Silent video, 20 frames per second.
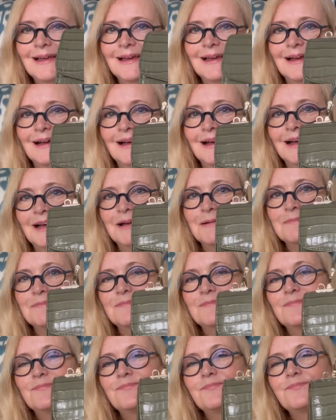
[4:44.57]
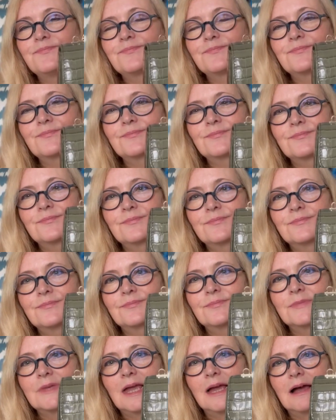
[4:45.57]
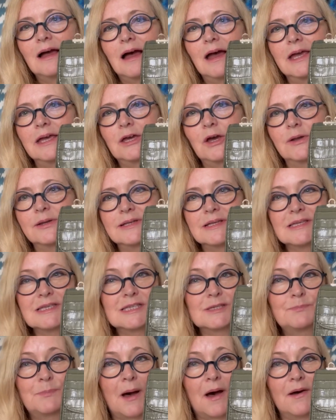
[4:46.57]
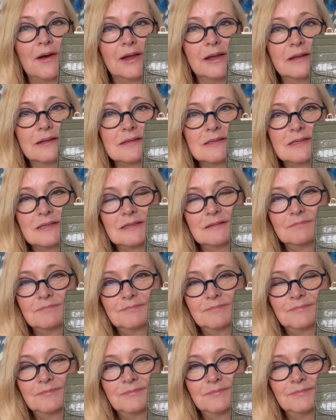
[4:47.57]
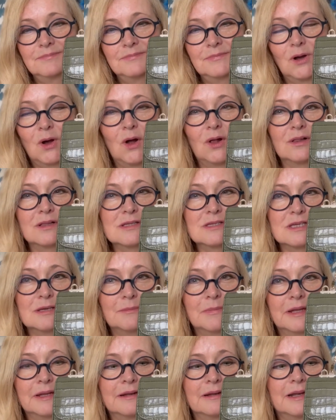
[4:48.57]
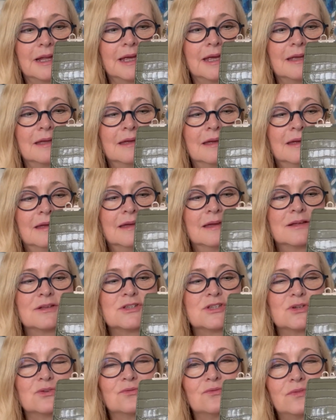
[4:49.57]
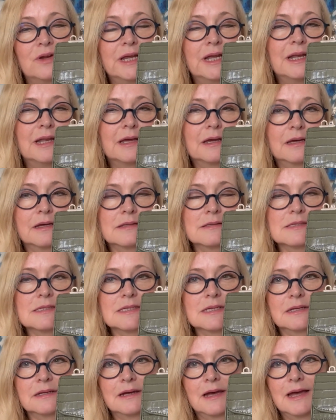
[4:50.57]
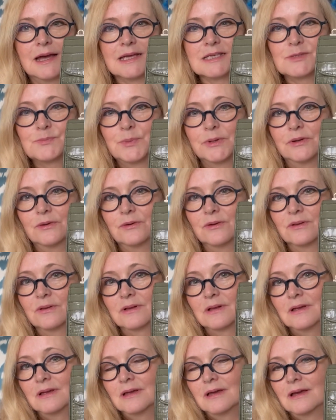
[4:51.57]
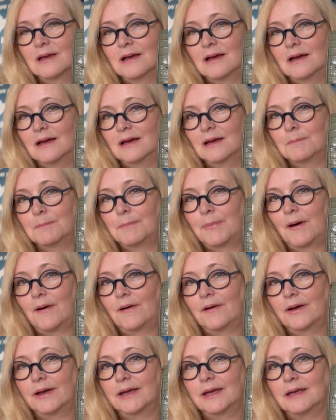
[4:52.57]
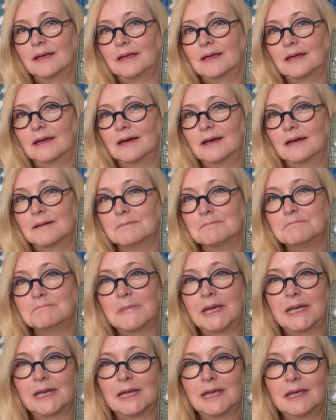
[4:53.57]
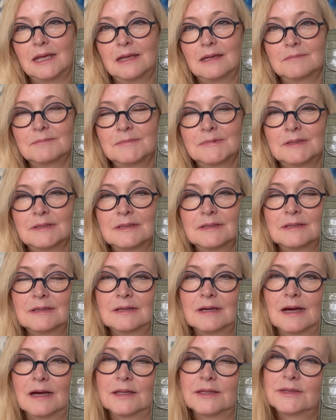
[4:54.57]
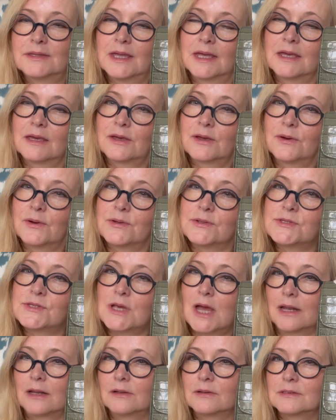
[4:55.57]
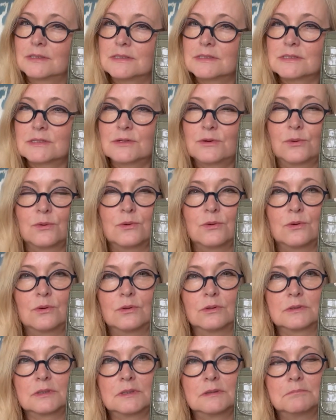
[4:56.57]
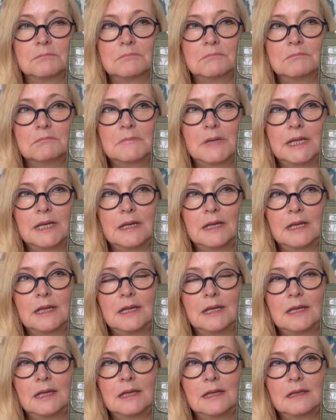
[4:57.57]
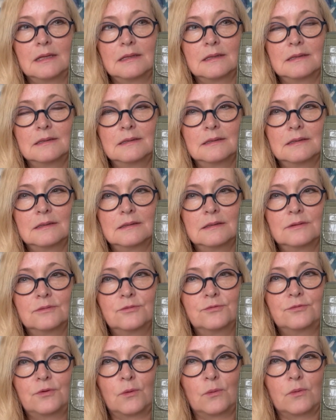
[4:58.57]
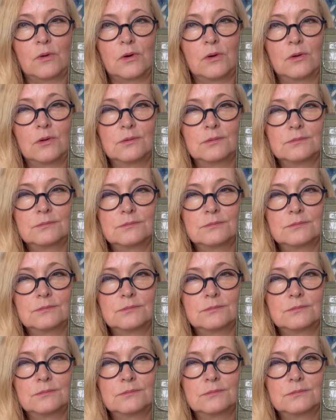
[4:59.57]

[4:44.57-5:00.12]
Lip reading: I got inspired, ultimately, to really consider Aspinal by Minnie. I think her channel is called Minnie for All.